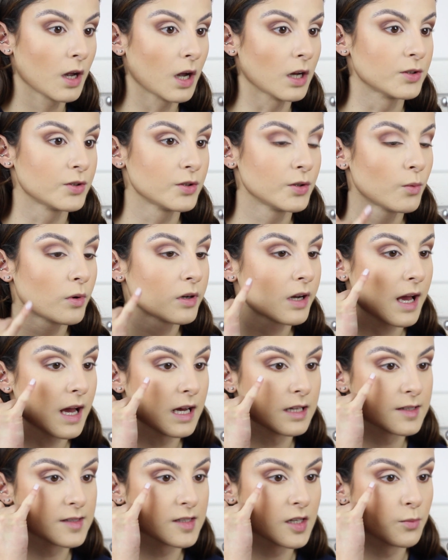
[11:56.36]
I do want to
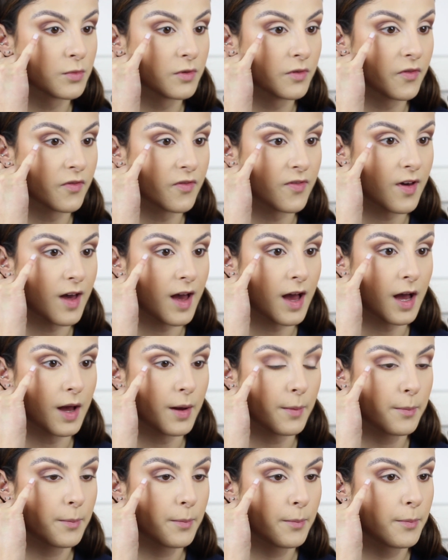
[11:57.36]
add some of
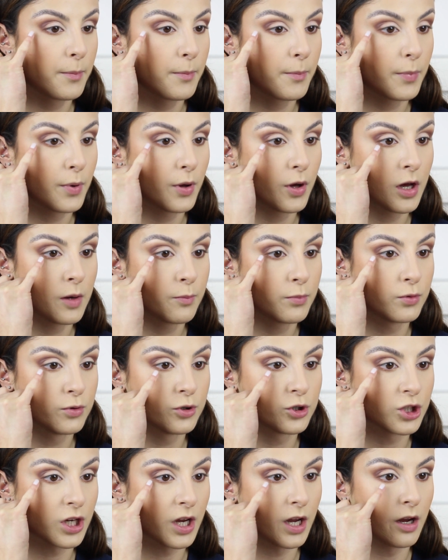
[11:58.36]
that purple
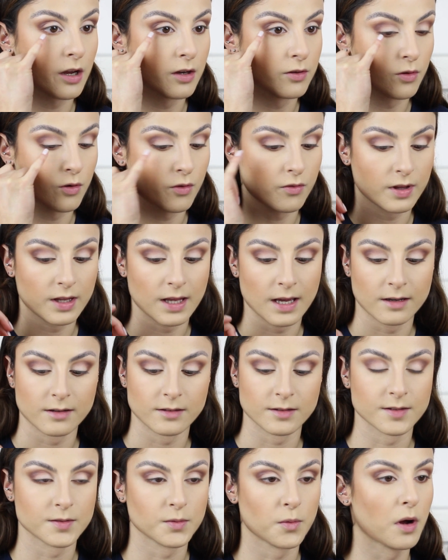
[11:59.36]
shade on the
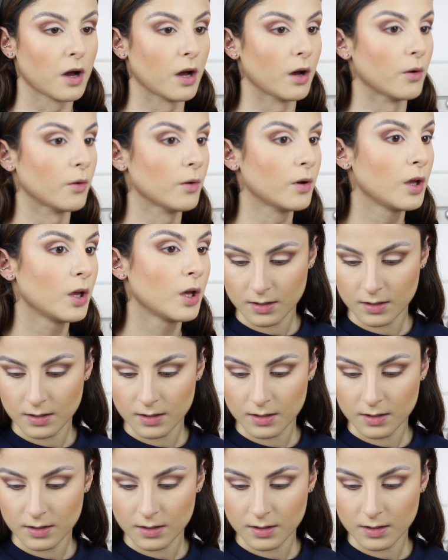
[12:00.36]
end as well.